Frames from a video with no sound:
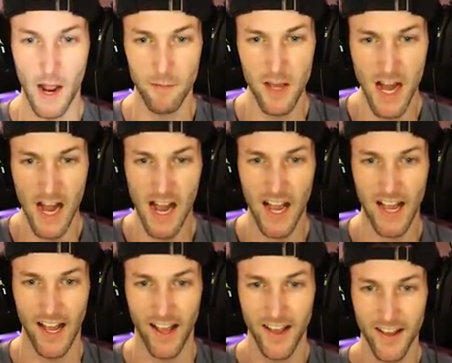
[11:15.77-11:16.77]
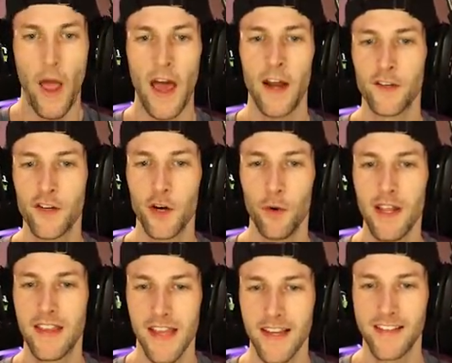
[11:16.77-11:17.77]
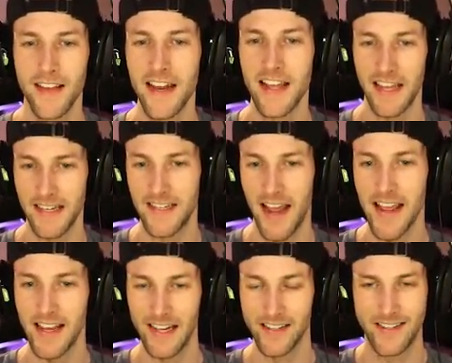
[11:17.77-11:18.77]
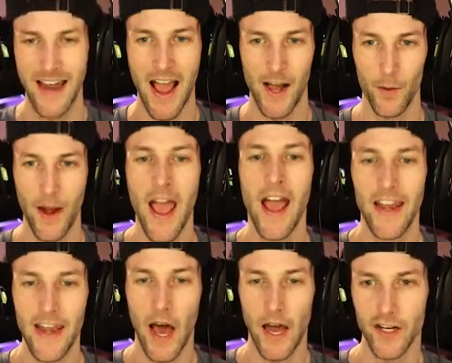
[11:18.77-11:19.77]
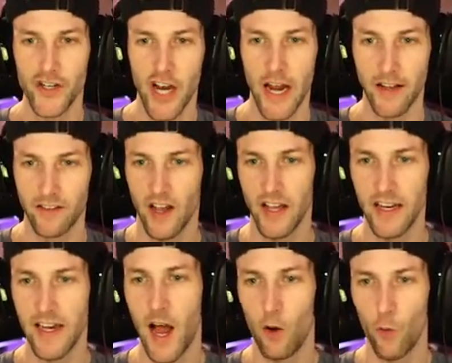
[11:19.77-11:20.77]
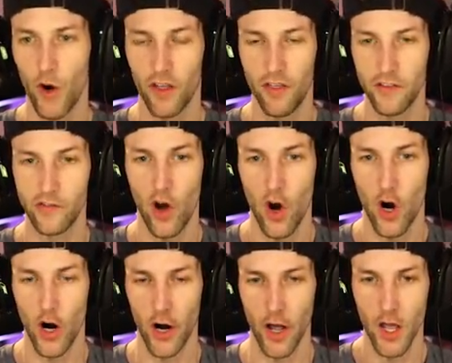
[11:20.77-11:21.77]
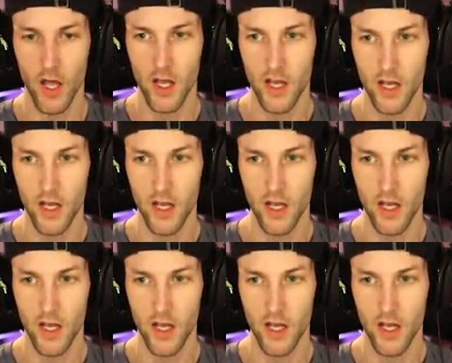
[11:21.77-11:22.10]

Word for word: time. Yeah! Ratatouille thinks that he can take us down. Not a chance. I did not work this hard